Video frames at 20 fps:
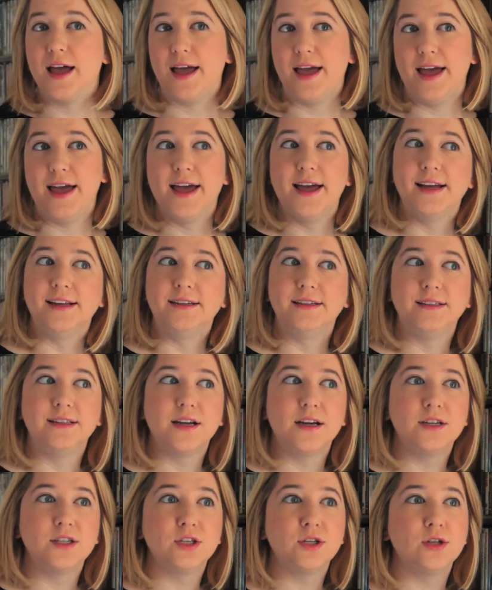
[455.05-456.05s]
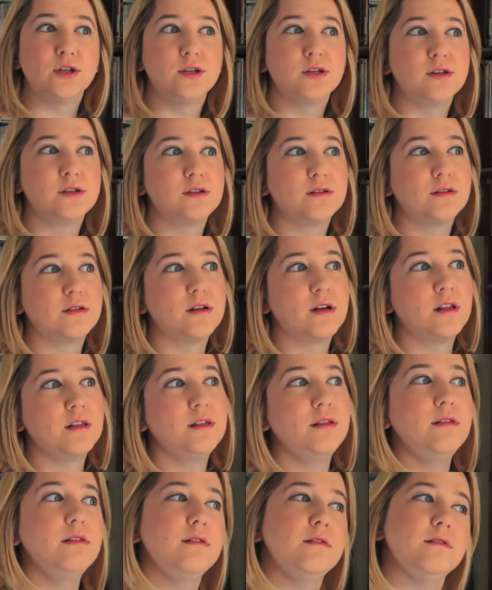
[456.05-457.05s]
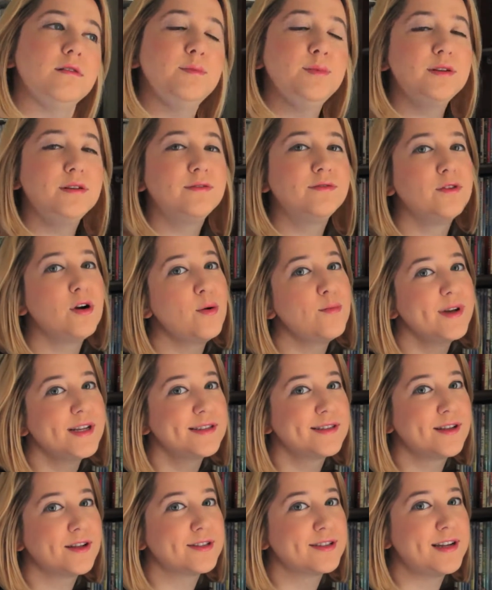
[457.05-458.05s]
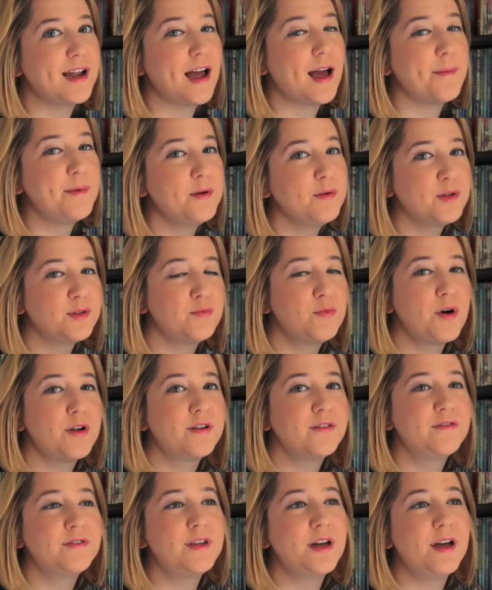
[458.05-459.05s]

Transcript: And a little bit of romance starts to happen with one of